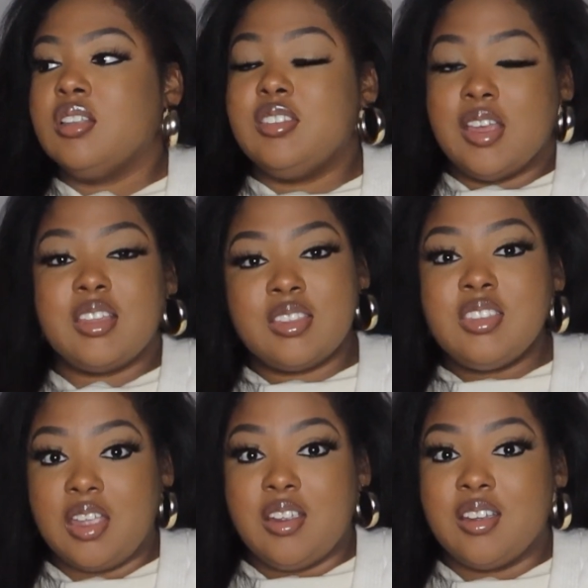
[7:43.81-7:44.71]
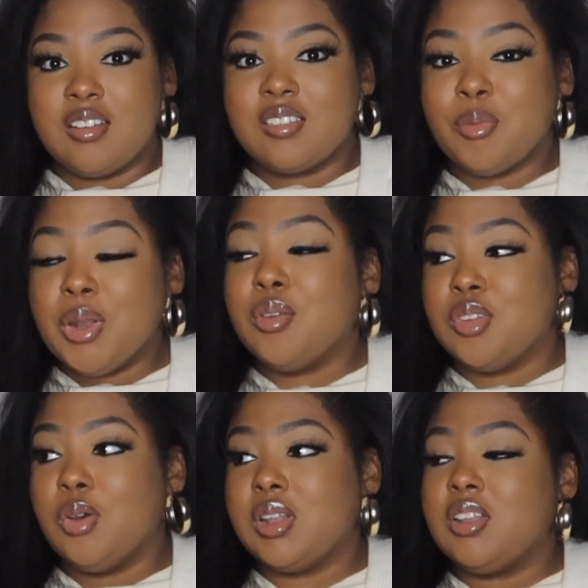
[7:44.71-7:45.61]
that it's there. We don't
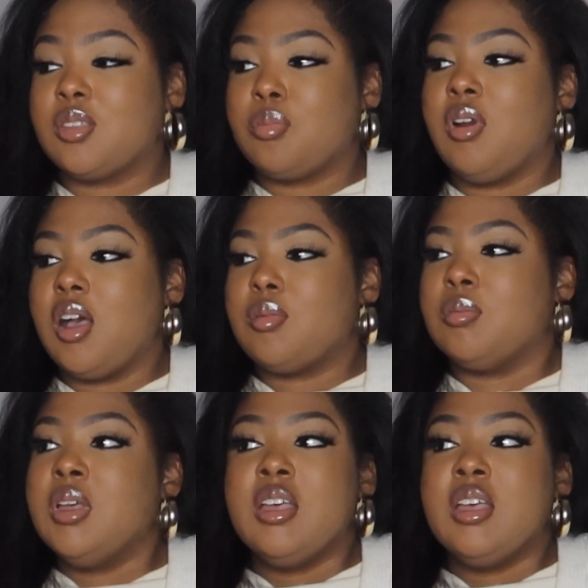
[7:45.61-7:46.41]
know that it's a problem.